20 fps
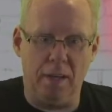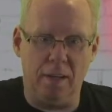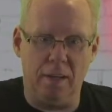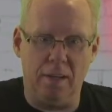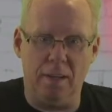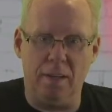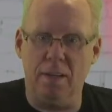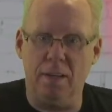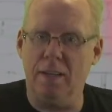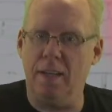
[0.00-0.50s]

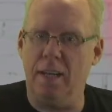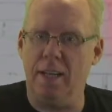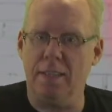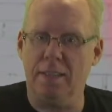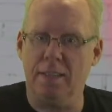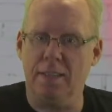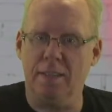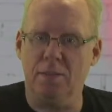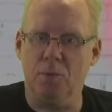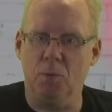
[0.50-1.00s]

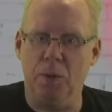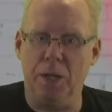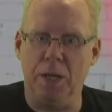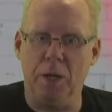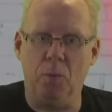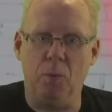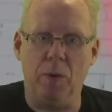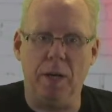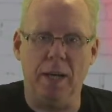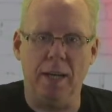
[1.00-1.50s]
Last
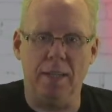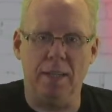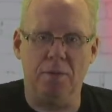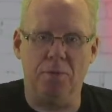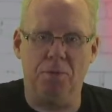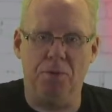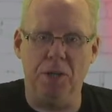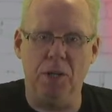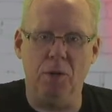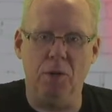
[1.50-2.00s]
week we
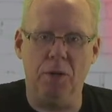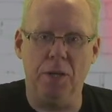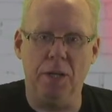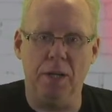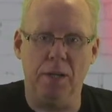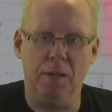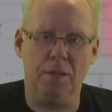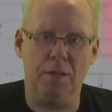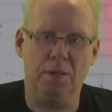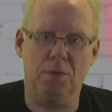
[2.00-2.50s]
had Philo
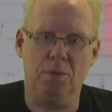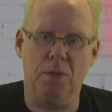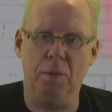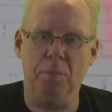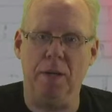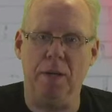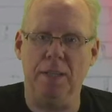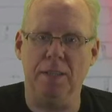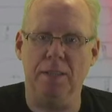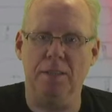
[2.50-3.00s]
here in the
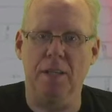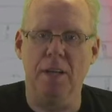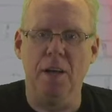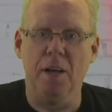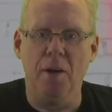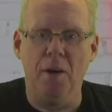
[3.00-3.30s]
stream, and